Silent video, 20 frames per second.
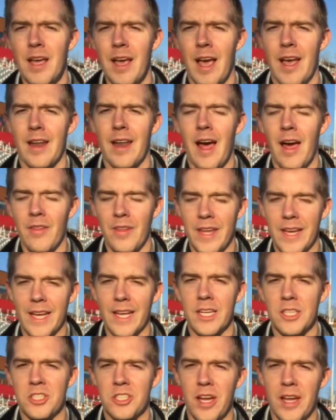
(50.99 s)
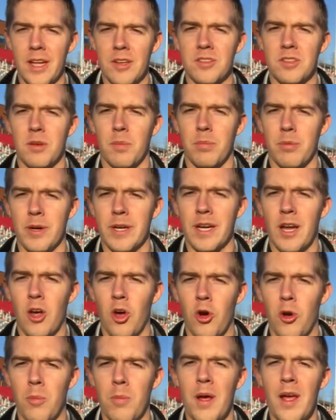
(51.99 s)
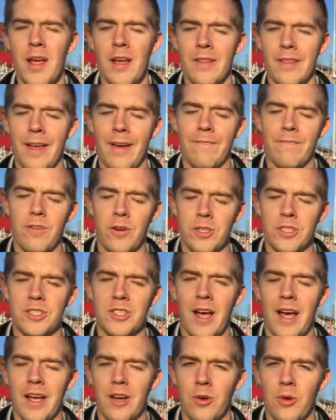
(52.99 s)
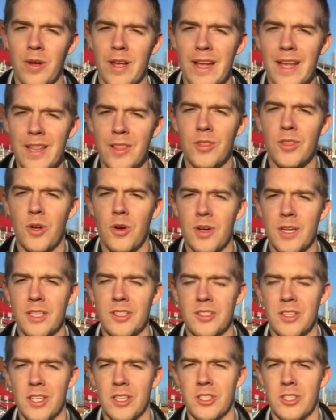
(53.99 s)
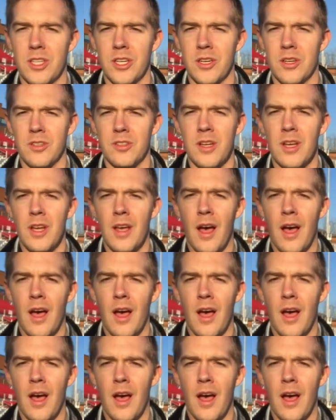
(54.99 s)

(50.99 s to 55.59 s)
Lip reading: and now they get a chance to bring home that first title in 36 years.